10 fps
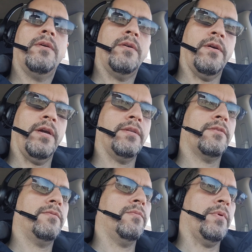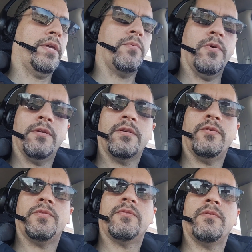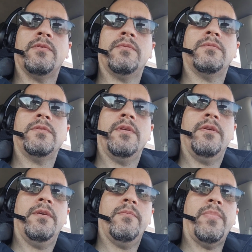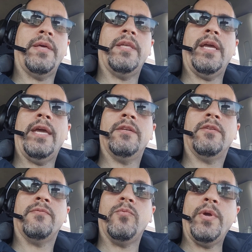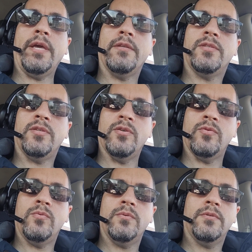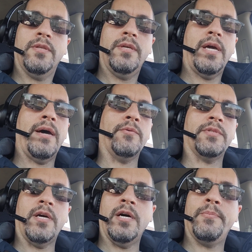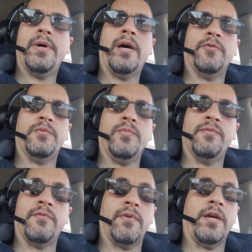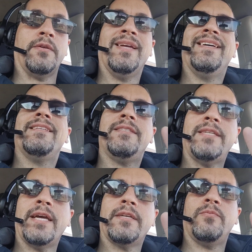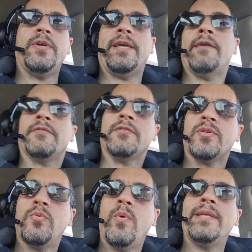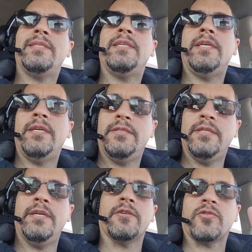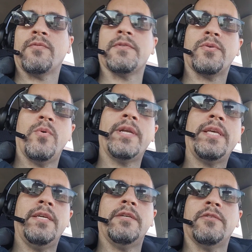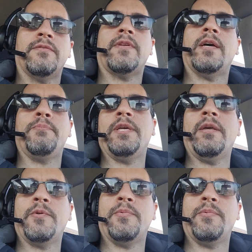All right, week 1 goes through. By the end of week 2, I was up, I was moving around. Second week, after 20 years, over 20 years of not being able to